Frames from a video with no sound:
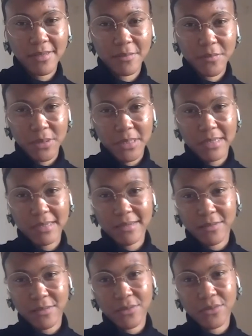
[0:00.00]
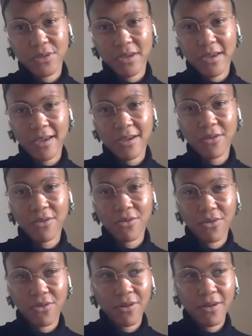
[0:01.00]
somebody in a wheelchair,
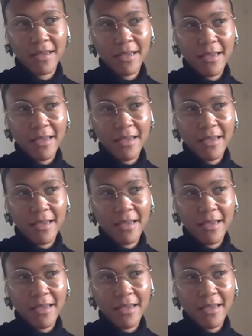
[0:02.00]
or